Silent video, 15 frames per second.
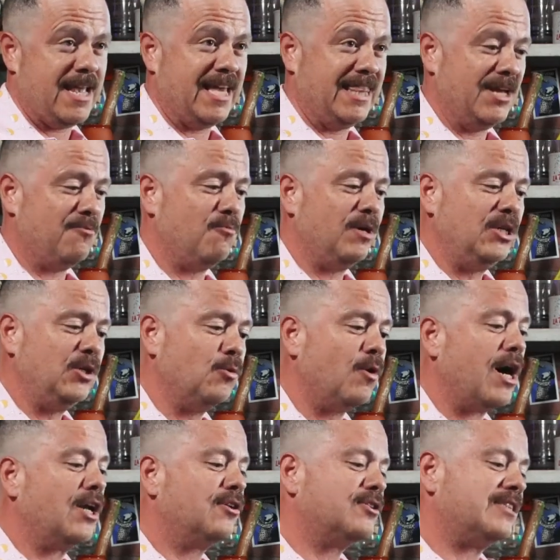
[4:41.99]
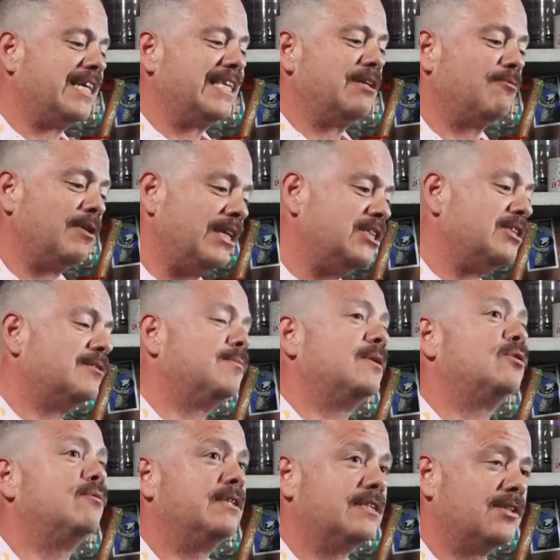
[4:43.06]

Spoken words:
And then when you understand the relationship between